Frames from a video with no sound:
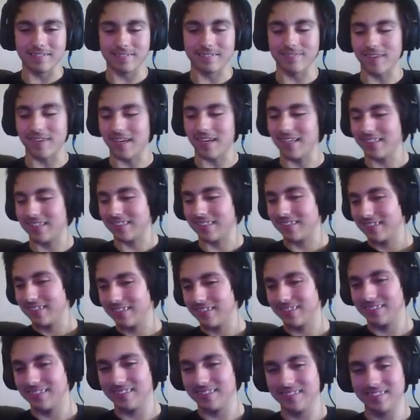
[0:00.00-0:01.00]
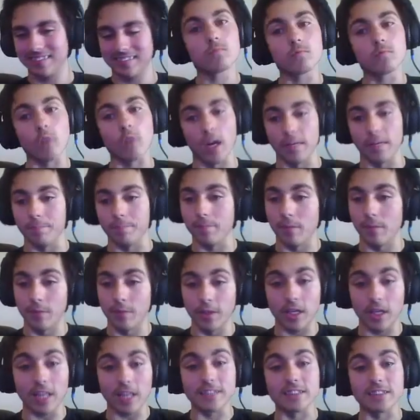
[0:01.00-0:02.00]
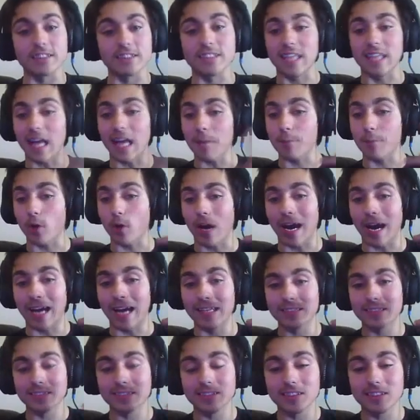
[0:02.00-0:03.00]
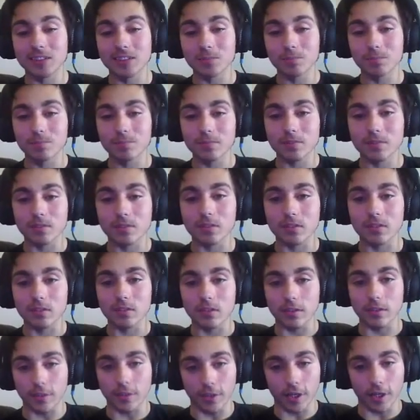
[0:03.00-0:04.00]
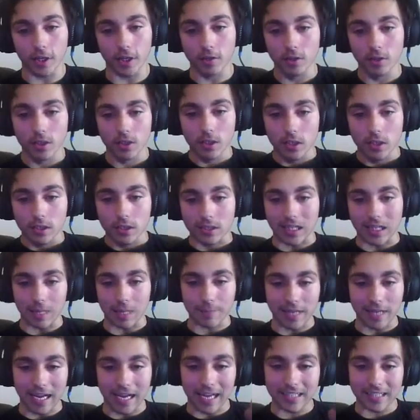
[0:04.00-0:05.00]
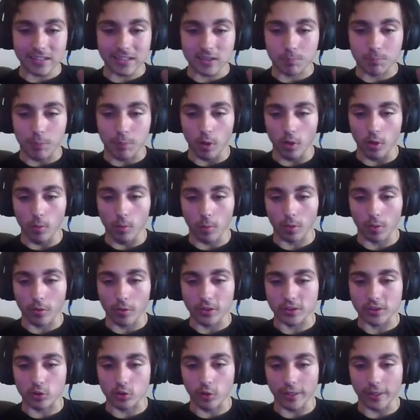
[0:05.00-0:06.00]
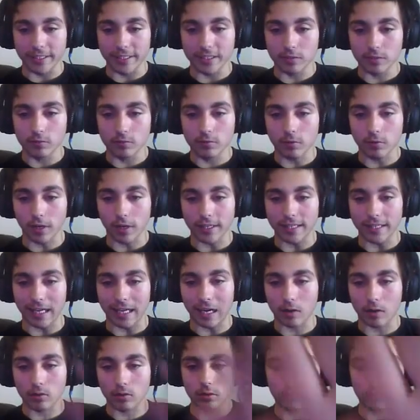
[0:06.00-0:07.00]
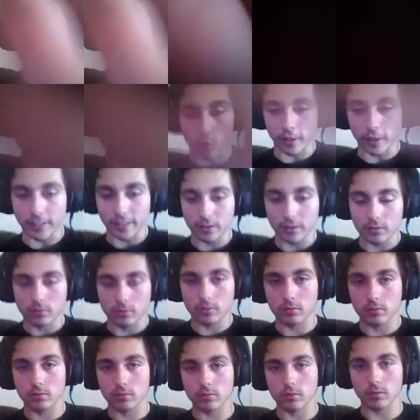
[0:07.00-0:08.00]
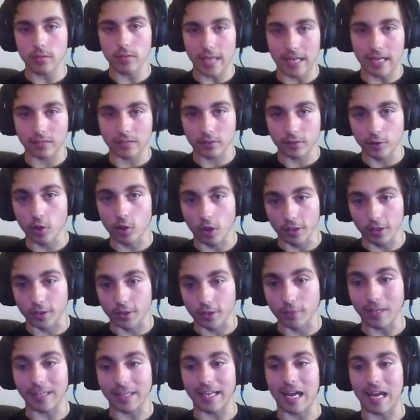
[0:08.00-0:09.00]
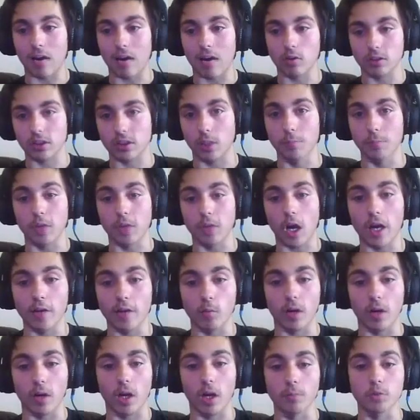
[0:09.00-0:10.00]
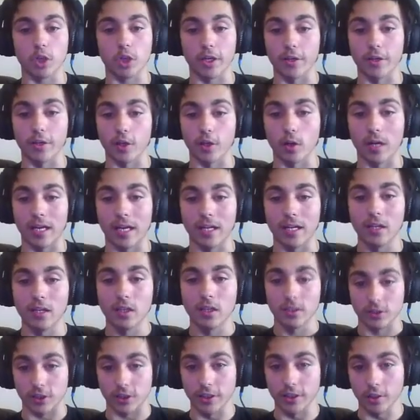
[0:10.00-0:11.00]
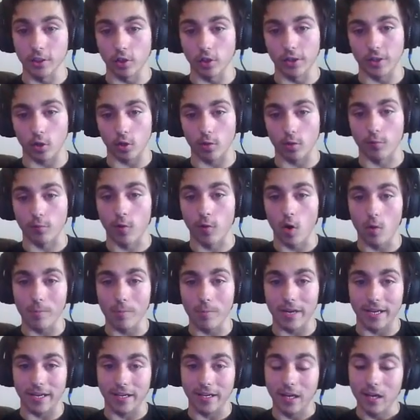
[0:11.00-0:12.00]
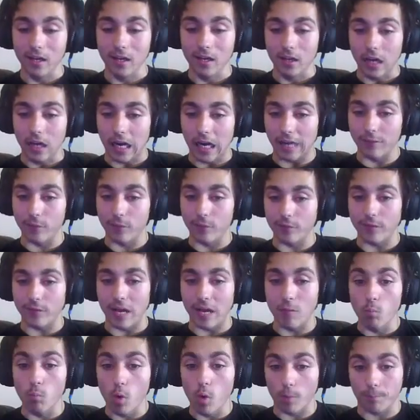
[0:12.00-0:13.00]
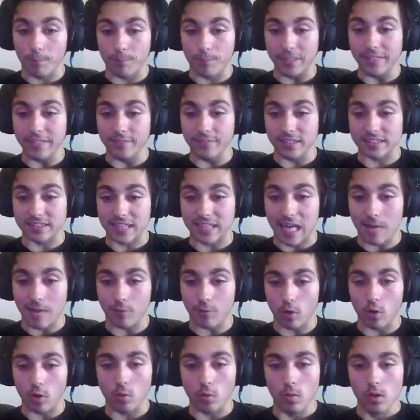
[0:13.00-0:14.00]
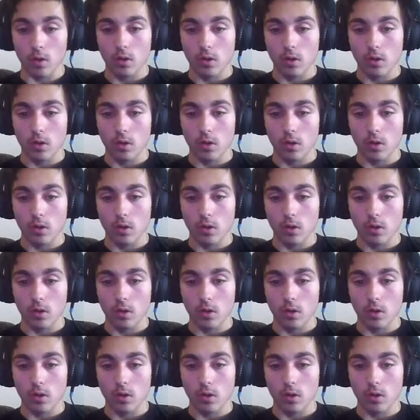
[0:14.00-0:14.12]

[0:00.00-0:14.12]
Fuck. Right, if you guys just clap your hands, you know, clap your hands, put them on the screen right now. Screen. Yeah, you gotta do that now, because I'm dying when I'm trying to do it. So you gotta do it for me. And then we'll beat this level.